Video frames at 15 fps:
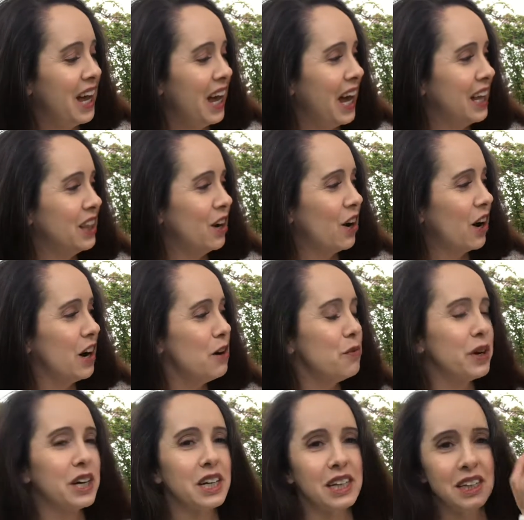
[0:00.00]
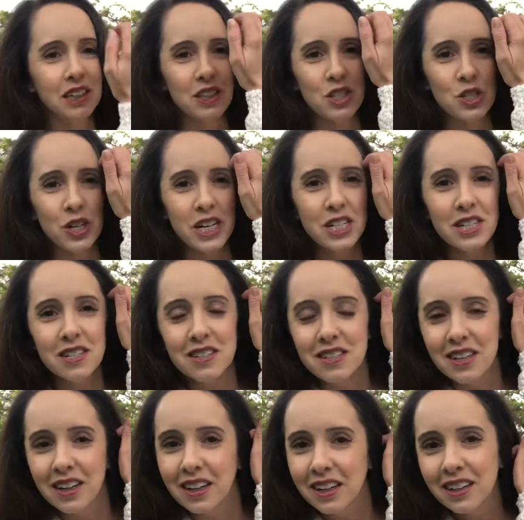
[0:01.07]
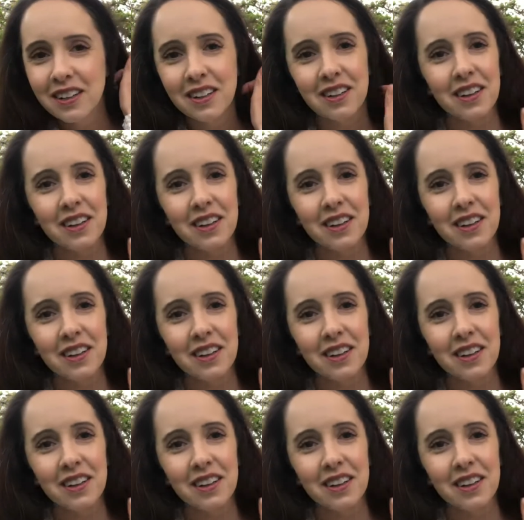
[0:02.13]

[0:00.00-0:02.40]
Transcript: and the artwork and illustrations in it